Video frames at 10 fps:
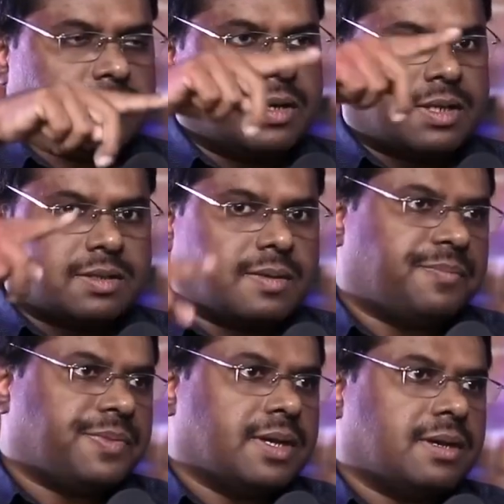So it's
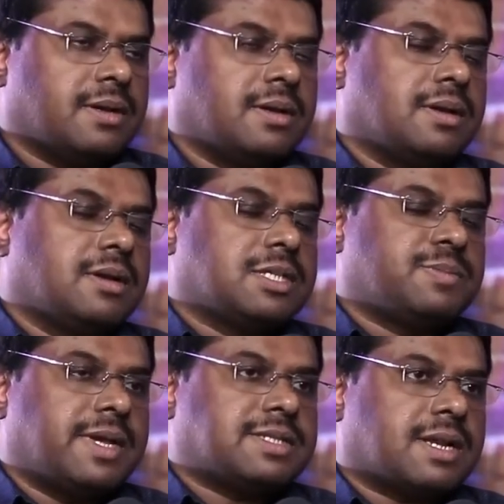the
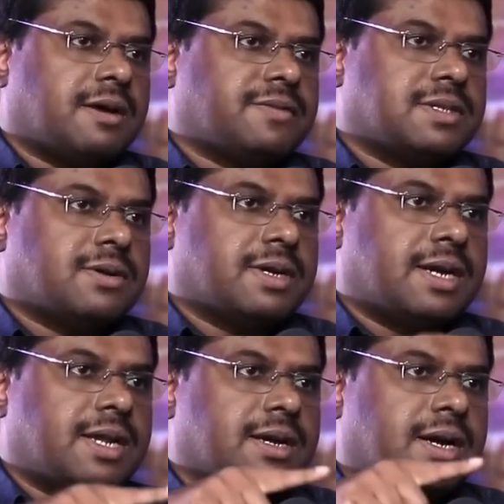spacecraft is
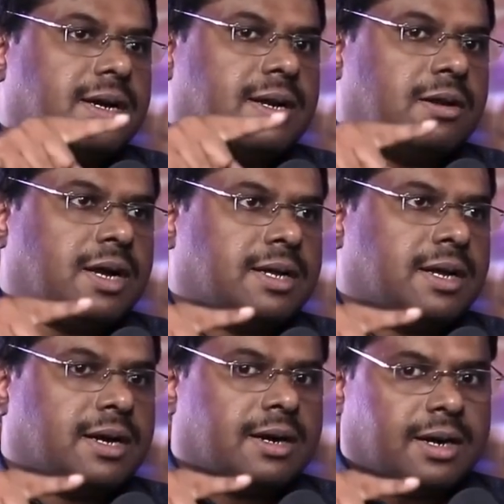rotating one hundred
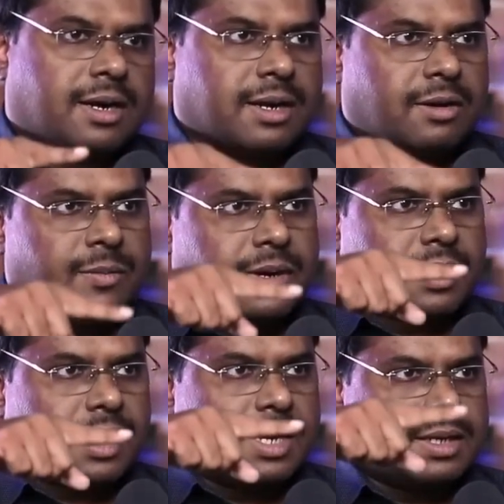at a one hundred
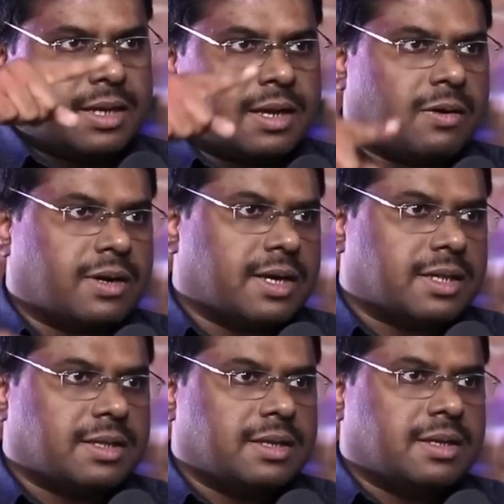kilometer height around
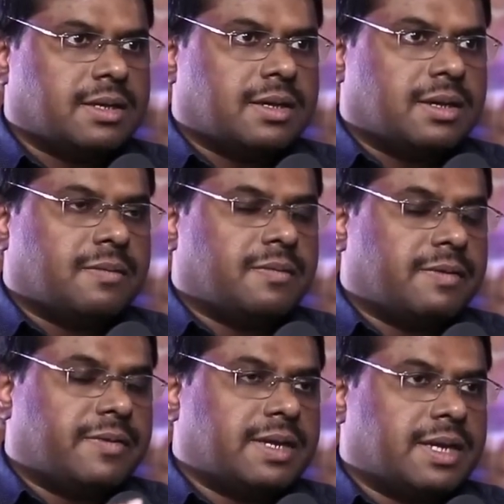Earth.
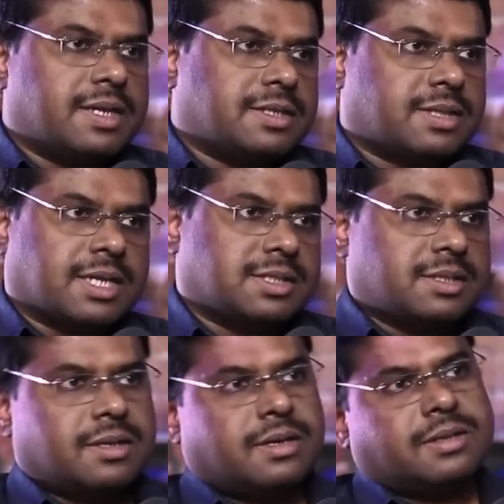Where when it is
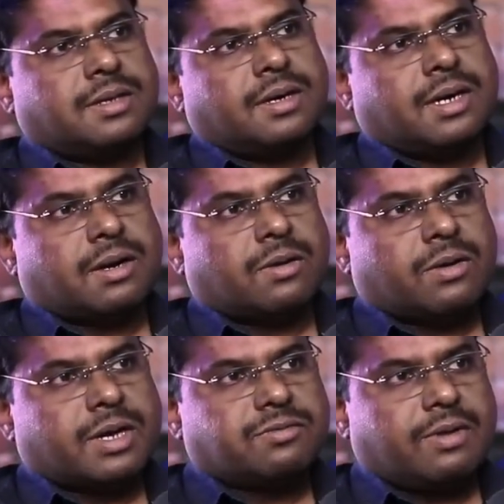thrust, uh, the
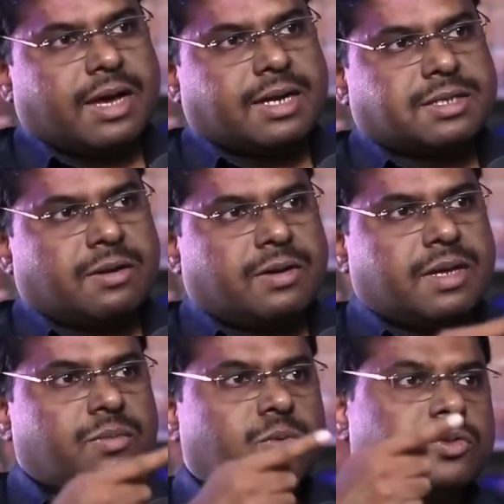retro rockets fire. It
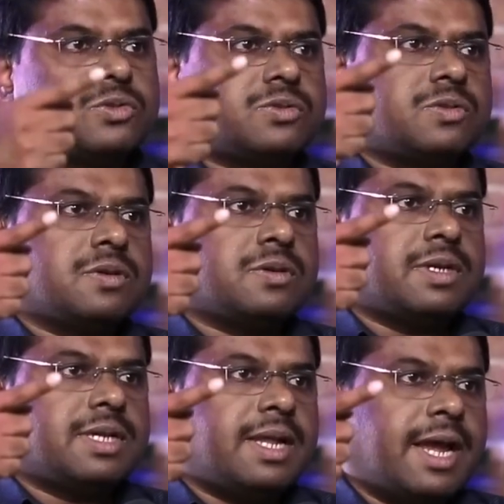slowly moves
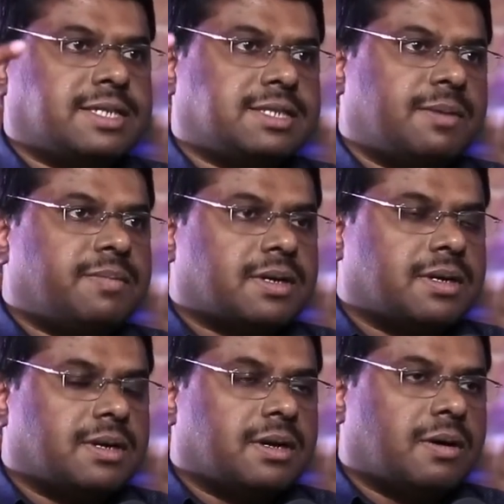uh, in an H-shaped
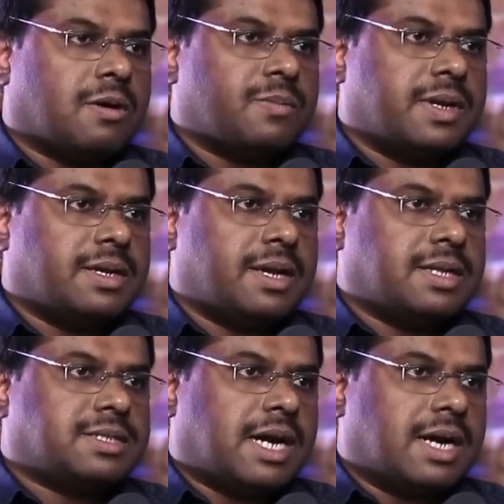orbit
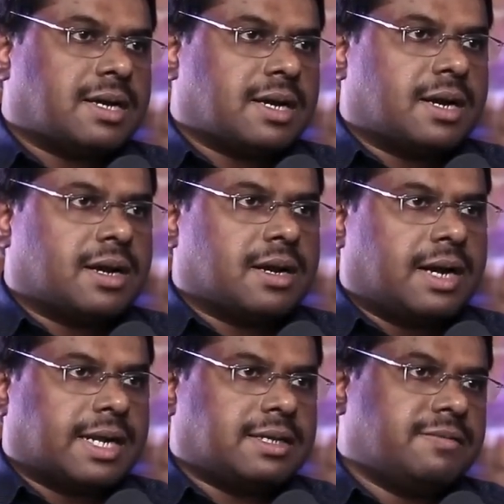and start
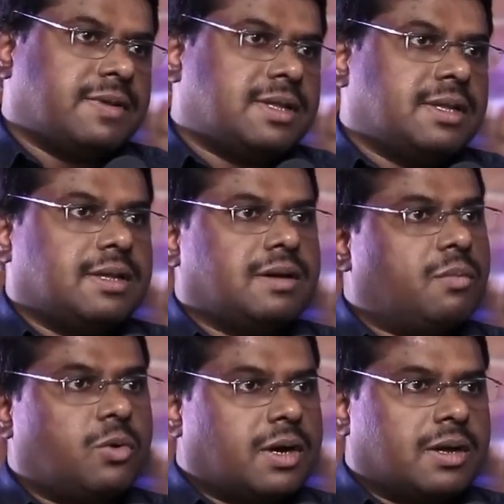connecting with the
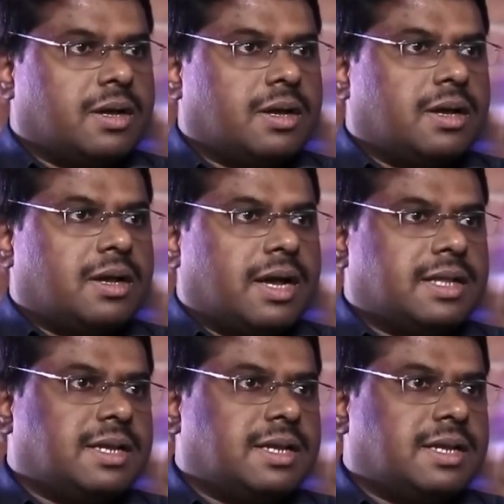moon. Mm.